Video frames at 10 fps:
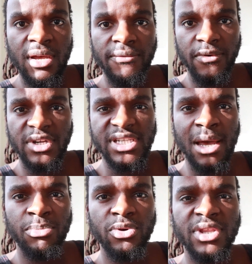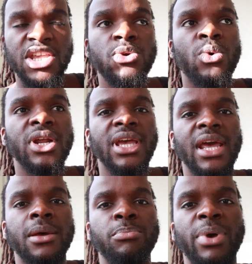for example, then you want to
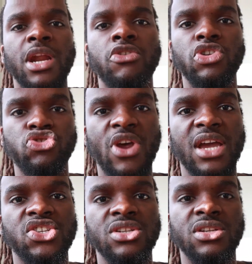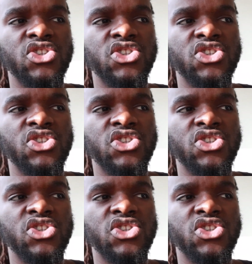get a better retraction.